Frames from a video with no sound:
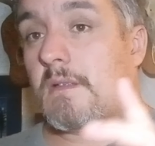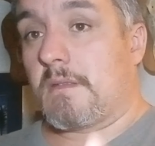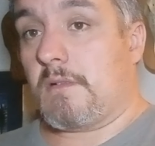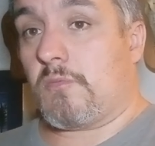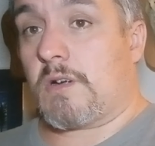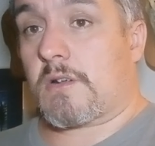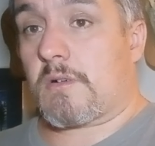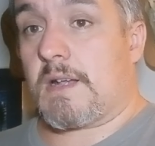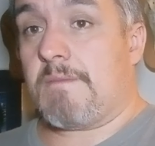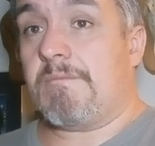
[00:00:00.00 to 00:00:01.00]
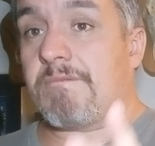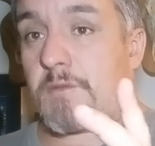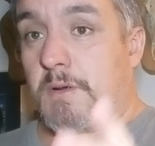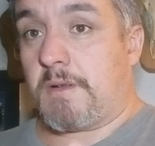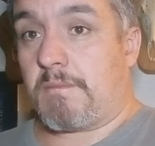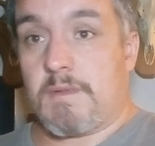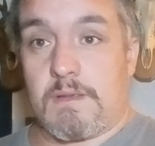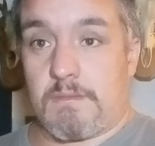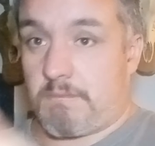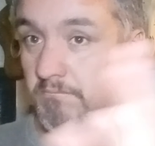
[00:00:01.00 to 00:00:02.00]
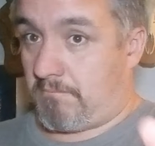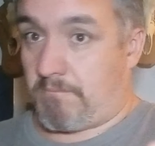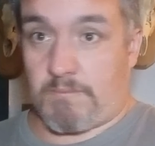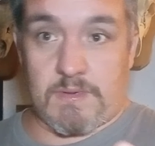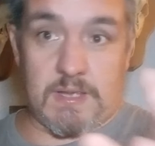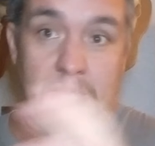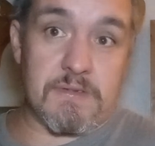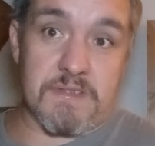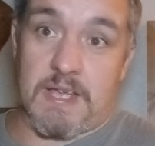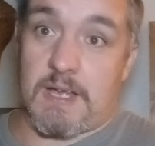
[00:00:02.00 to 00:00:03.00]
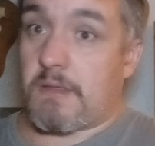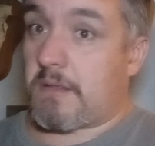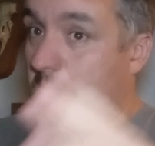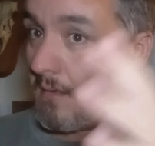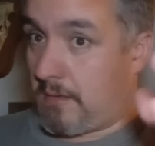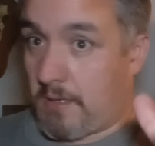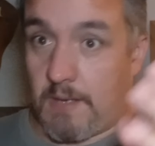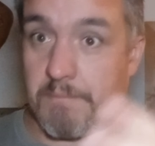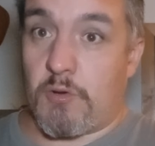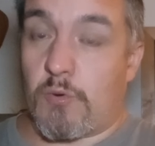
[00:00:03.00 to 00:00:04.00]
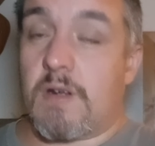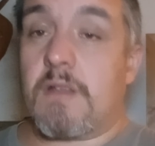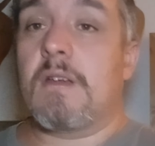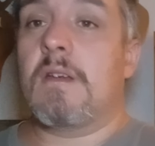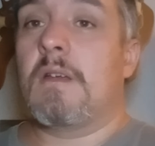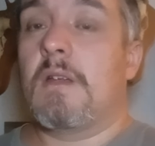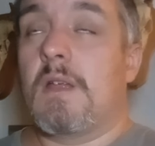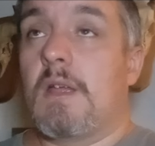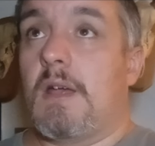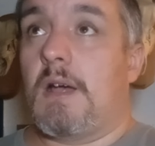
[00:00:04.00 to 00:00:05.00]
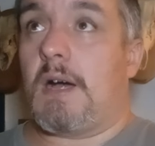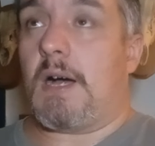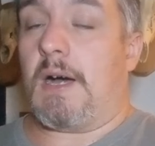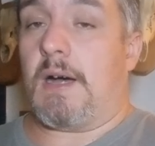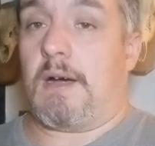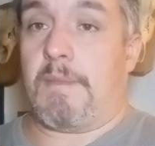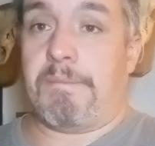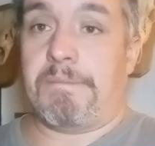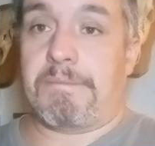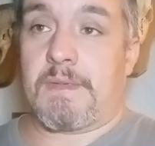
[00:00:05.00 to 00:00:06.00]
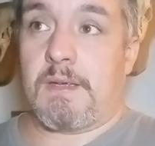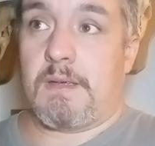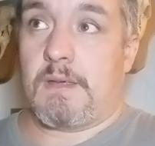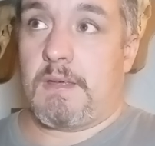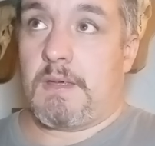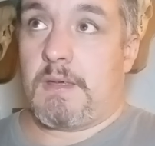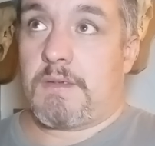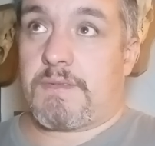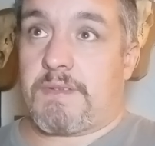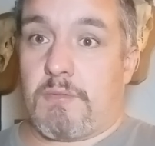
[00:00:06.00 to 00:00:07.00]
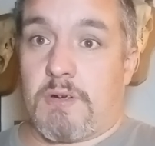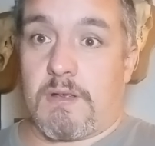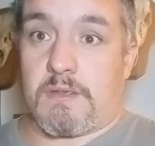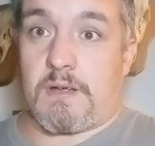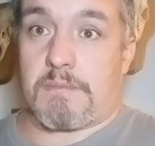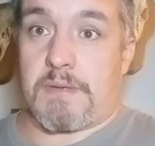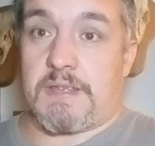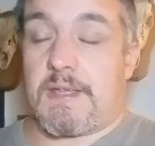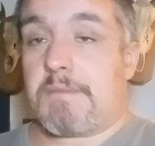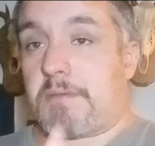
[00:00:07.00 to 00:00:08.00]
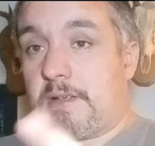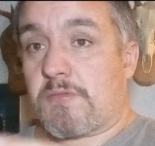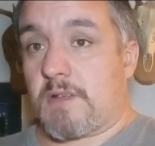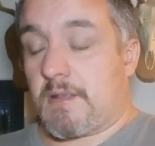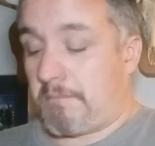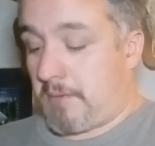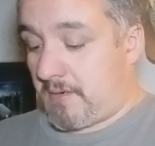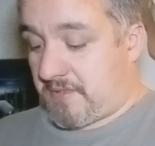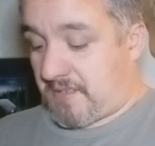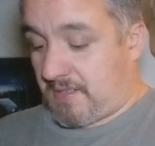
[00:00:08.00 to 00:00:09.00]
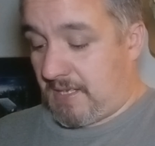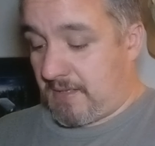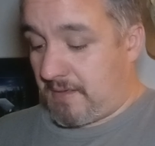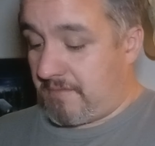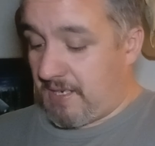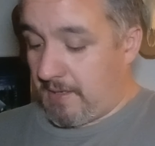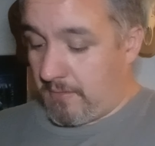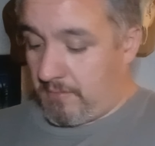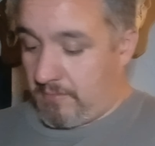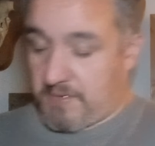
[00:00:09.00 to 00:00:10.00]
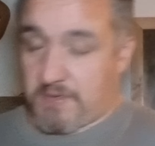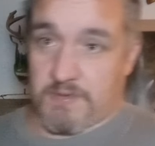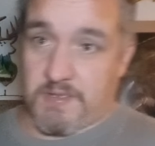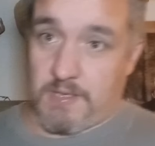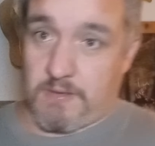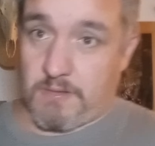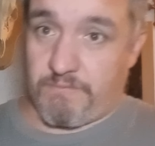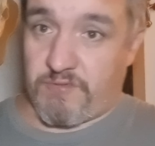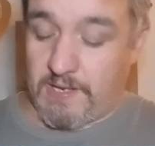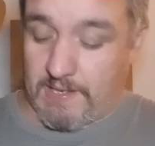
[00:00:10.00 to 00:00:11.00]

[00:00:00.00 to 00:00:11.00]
They work great from down south, up north. So we're going to talk about that, plus we got a bonus at the end of the video. So stay tuned for that.